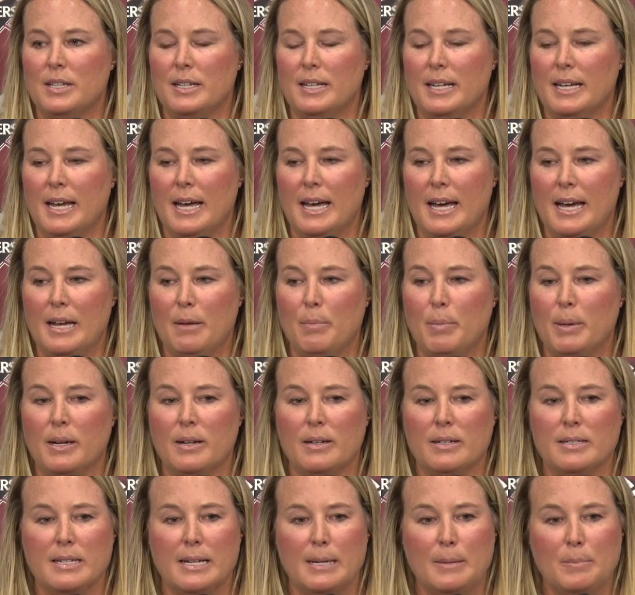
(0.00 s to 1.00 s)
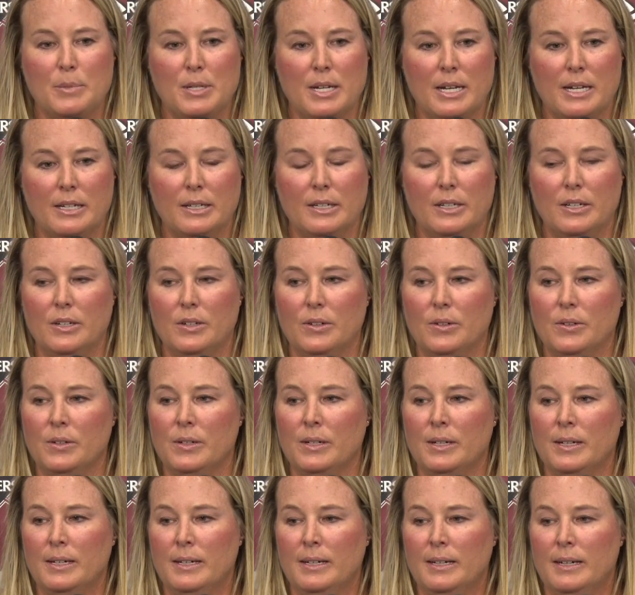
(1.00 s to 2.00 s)
that they had, because I'm telling you,
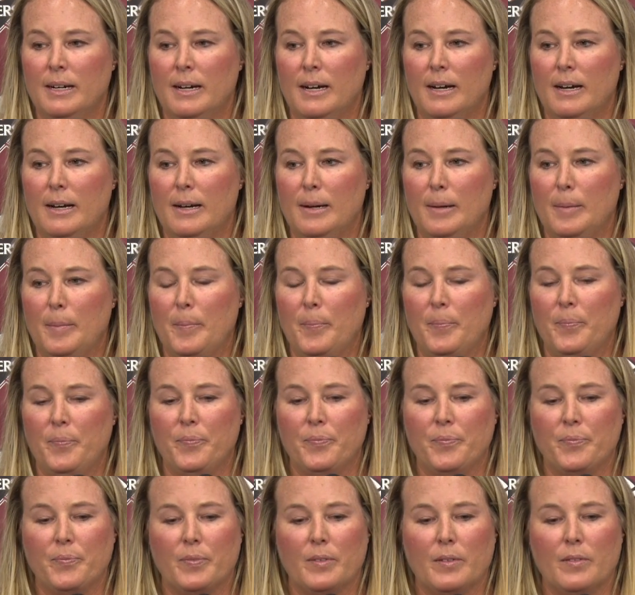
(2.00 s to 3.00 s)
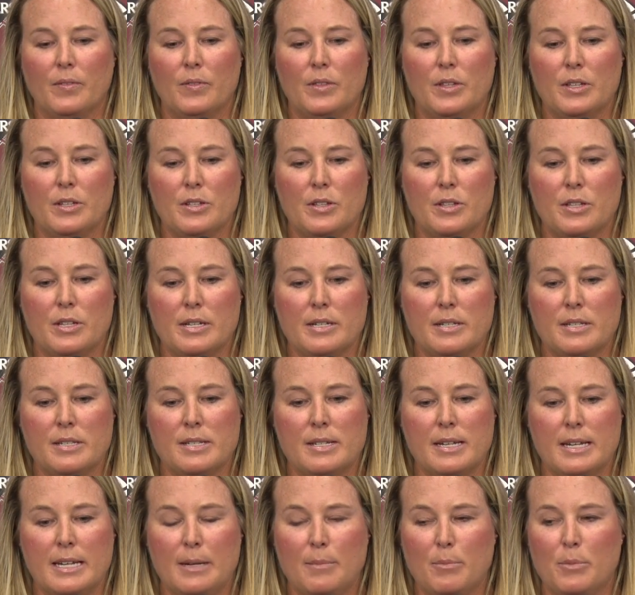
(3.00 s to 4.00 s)
this
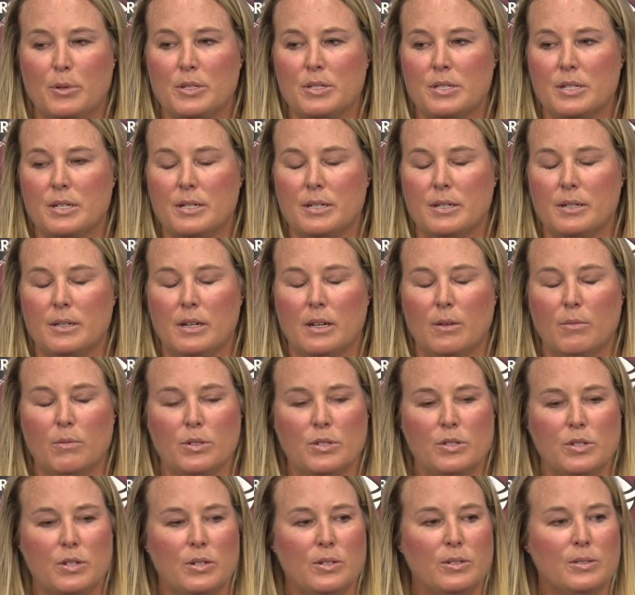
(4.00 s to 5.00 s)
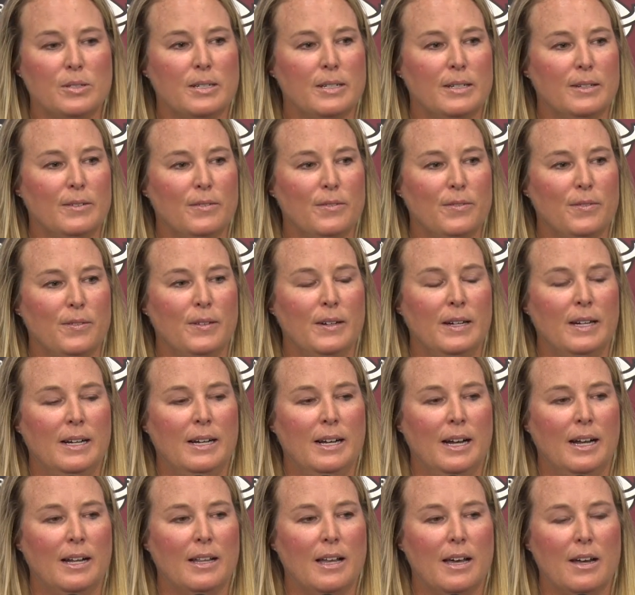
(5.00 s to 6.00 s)
team was a result of
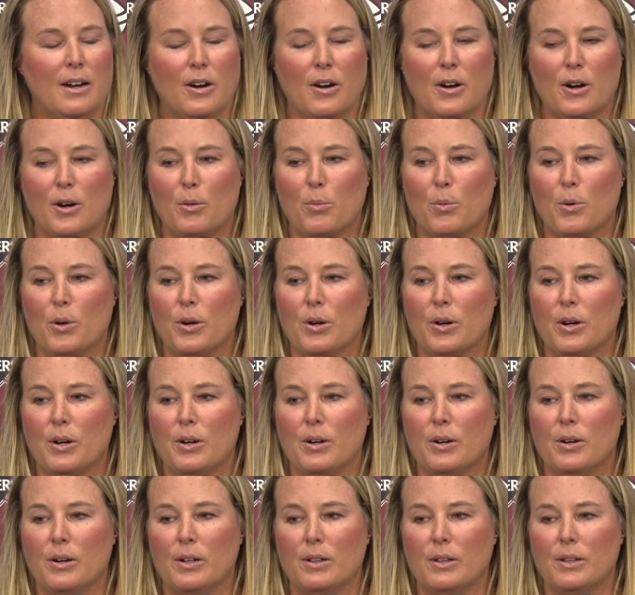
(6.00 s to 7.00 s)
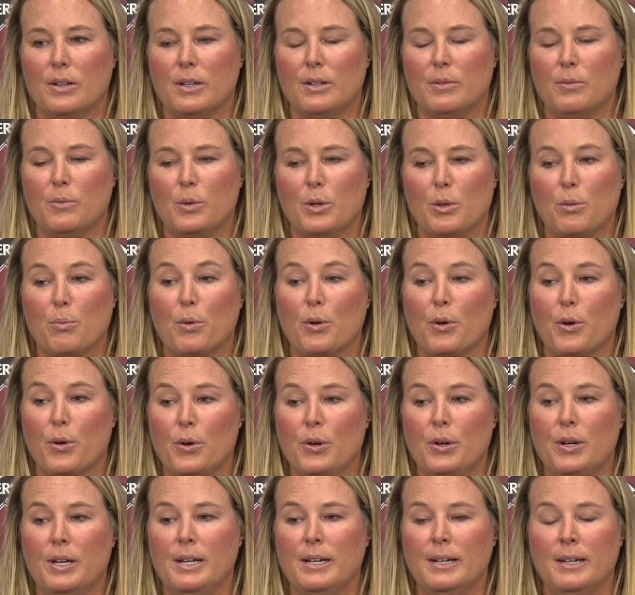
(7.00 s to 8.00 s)
a lot of hard work with
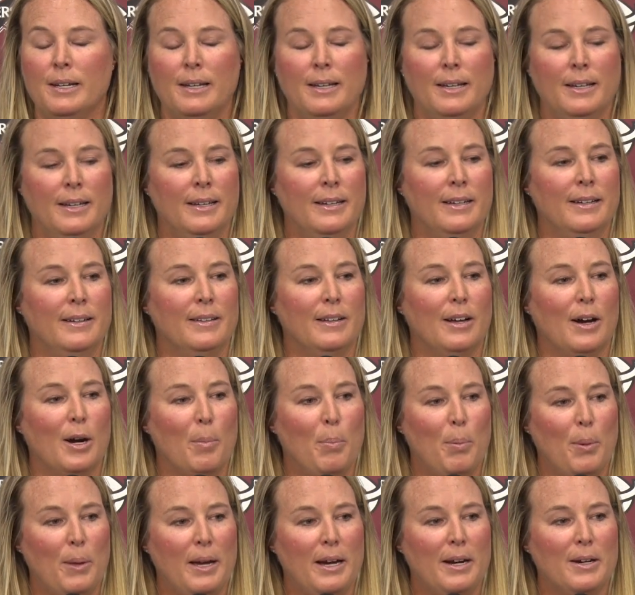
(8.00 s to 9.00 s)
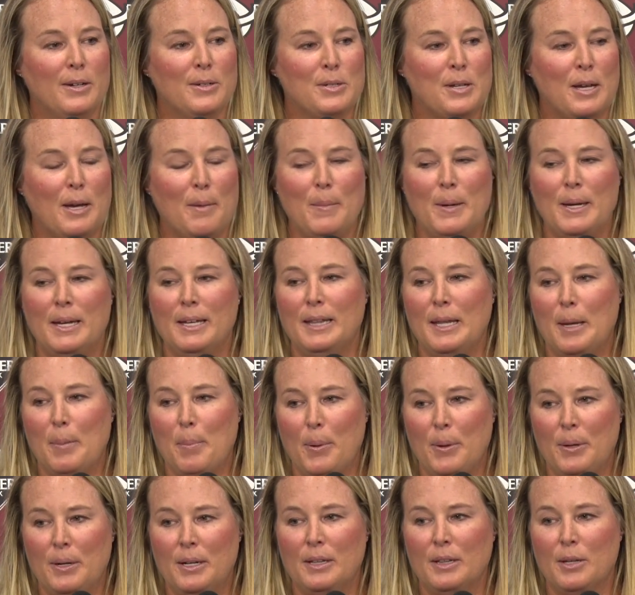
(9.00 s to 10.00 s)
recruiting. Our players come in, they
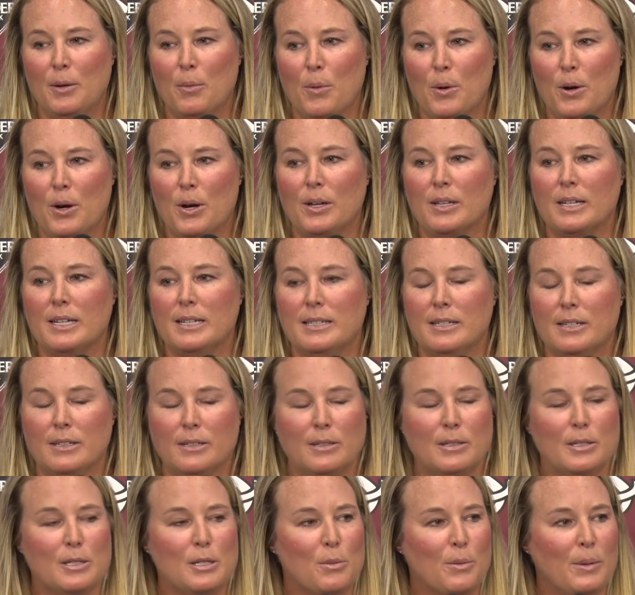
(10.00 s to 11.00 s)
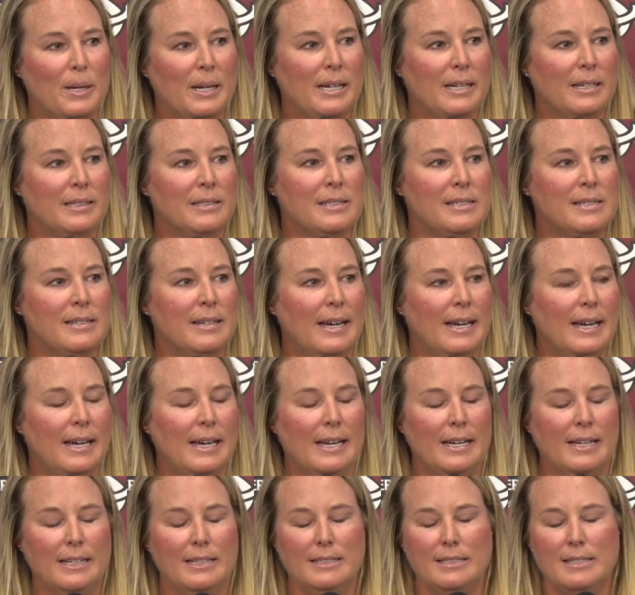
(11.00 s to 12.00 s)
put in the work, they took the swings,
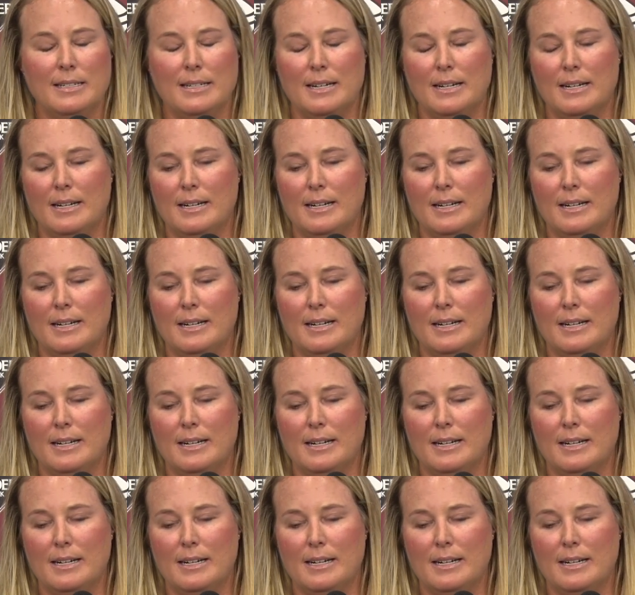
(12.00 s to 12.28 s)
and